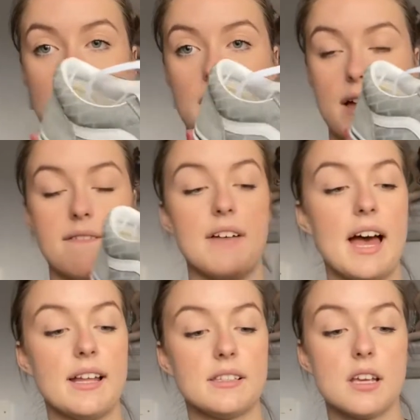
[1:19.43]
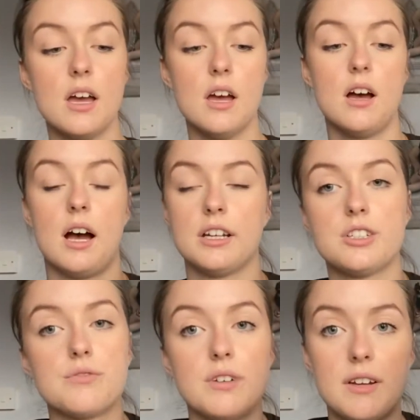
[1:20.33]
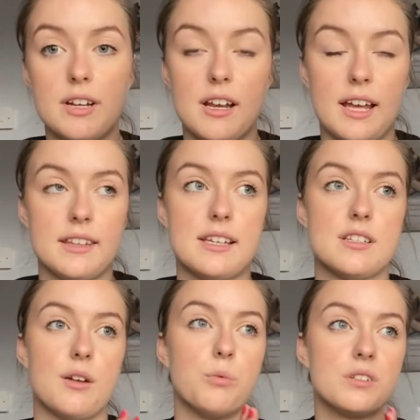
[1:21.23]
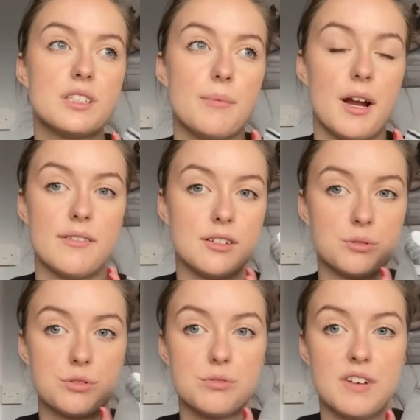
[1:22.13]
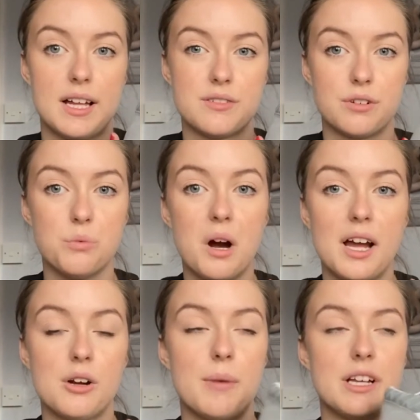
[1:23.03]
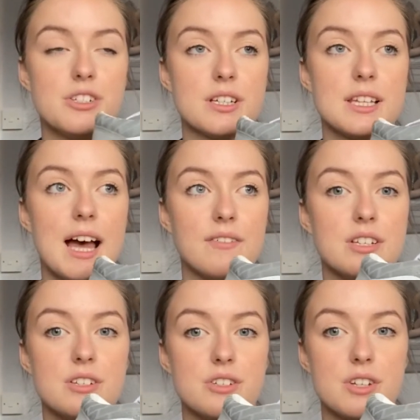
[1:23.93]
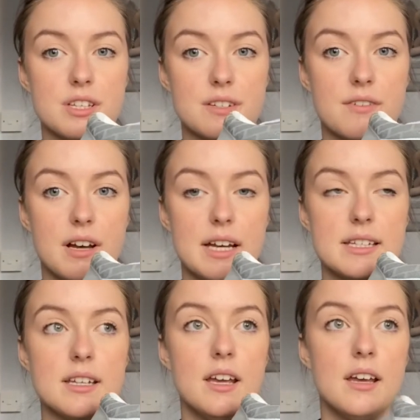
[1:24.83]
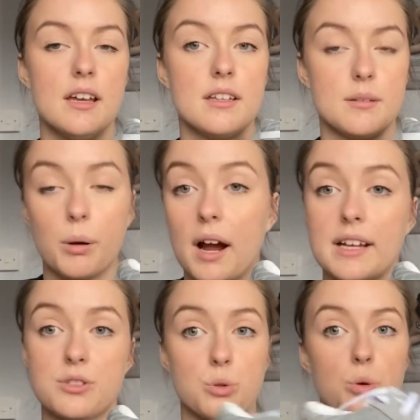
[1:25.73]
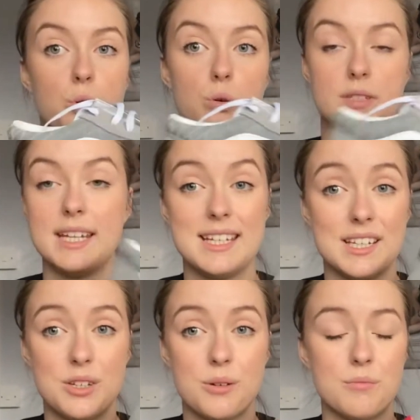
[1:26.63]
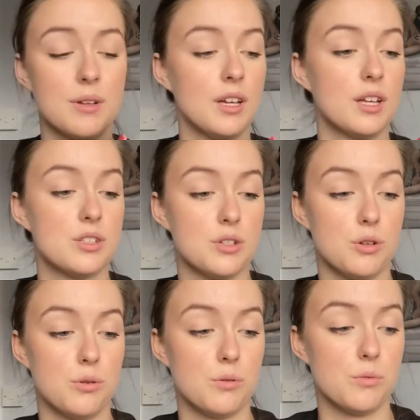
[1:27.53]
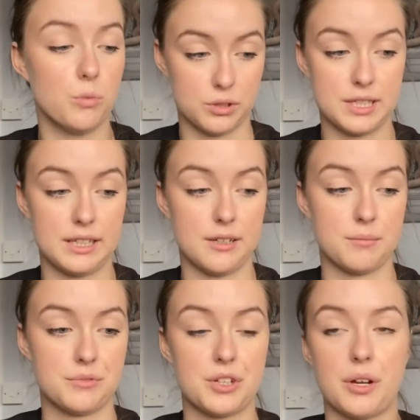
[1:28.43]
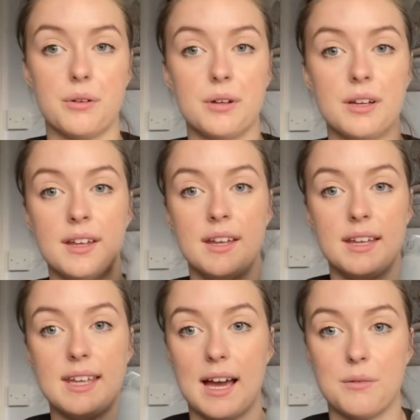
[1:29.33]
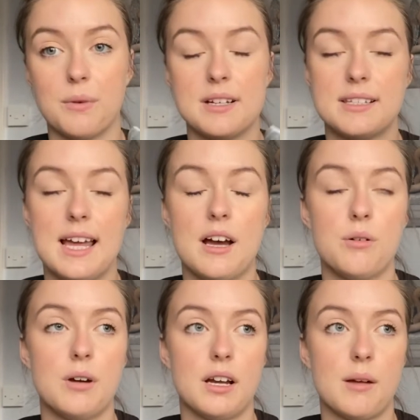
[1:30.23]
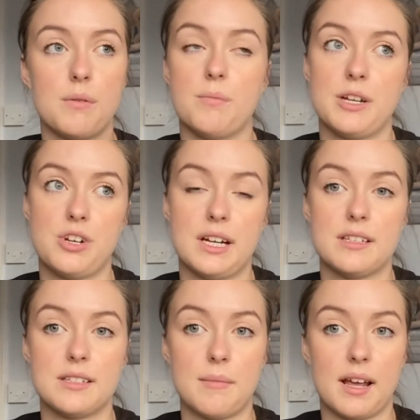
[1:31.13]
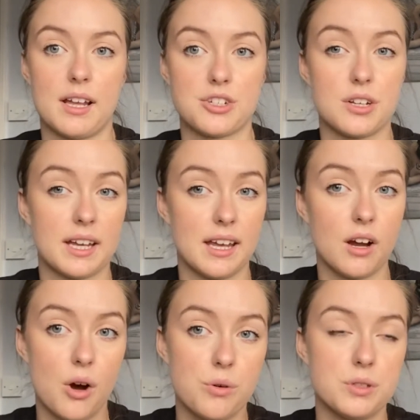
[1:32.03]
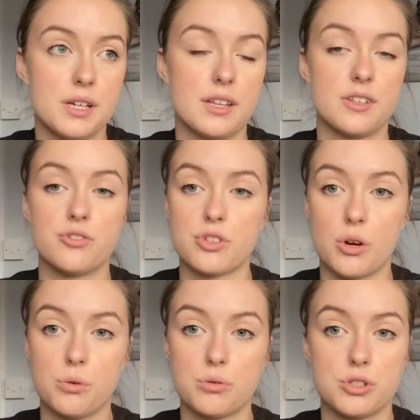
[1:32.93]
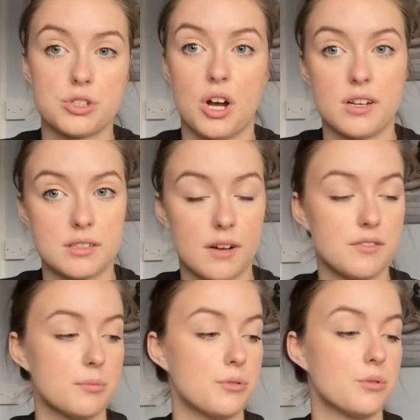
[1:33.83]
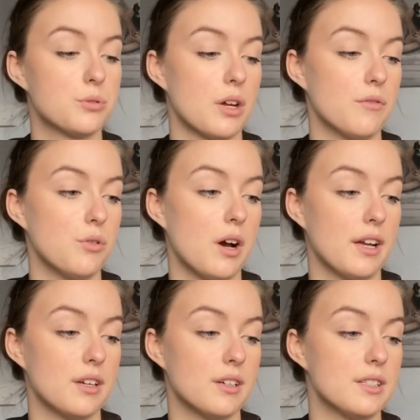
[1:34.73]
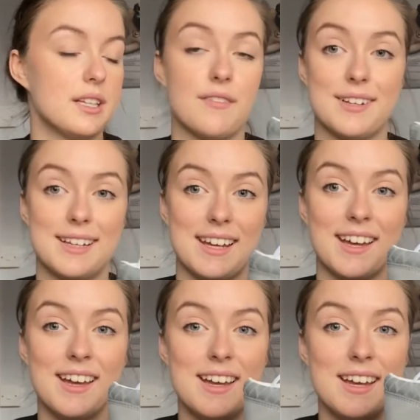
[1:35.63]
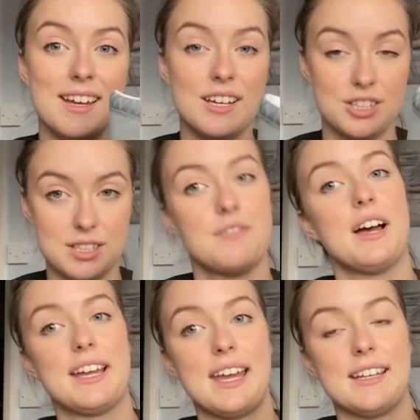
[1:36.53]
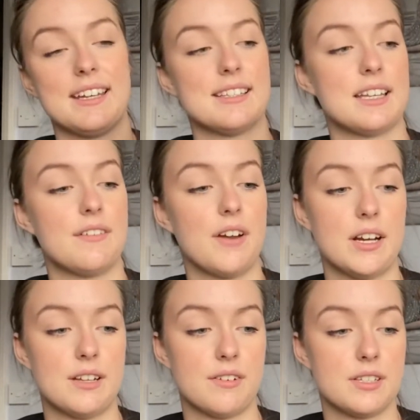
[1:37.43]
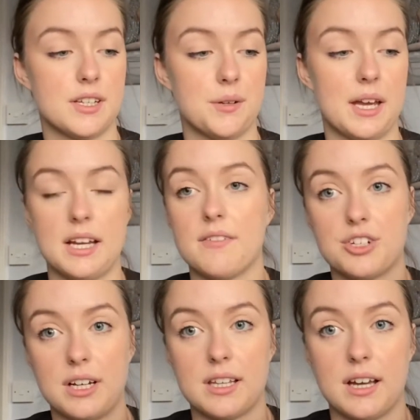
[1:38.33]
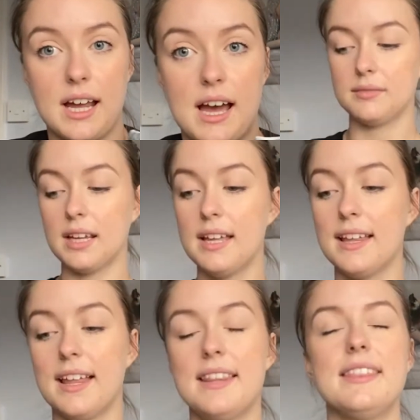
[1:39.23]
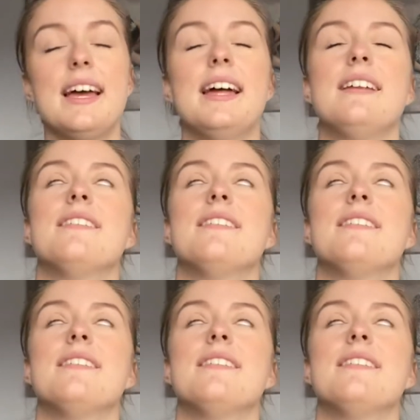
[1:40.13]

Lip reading: Vans. I just really like these, and I've wanted a pair of old school Vans for a while, but I just haven't justified the price or needing them to wanting them. So yeah, whereas now a couple of my trainers in my collection are getting older, the soles just aren't as comfortable, so I thought I could definitely justify getting these, and they're very different to any other trainer that I have. And then